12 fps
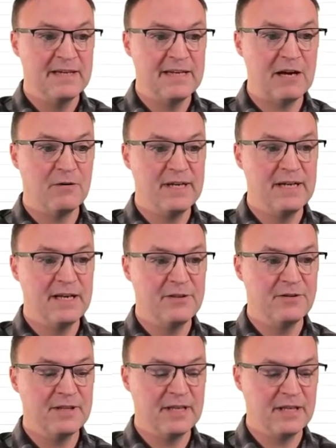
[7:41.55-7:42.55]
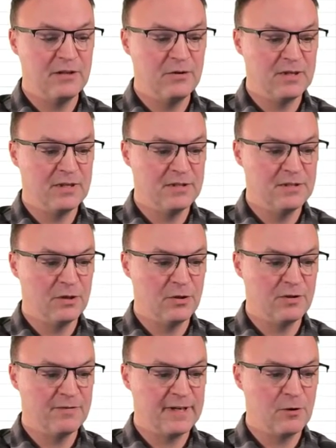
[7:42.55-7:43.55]
Now, another thing you can
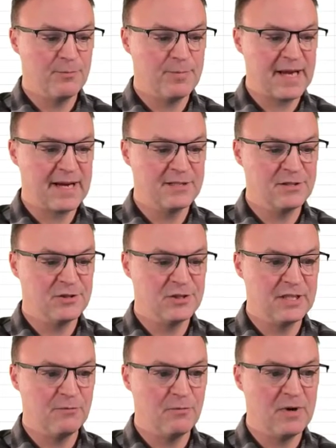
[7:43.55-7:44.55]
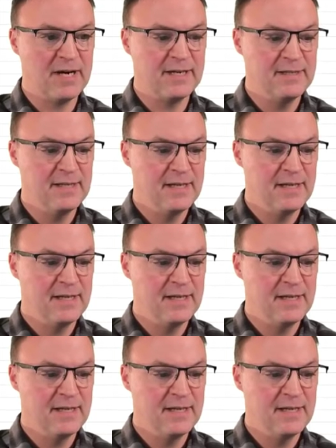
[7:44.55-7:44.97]
do, if I go back to sheet 1,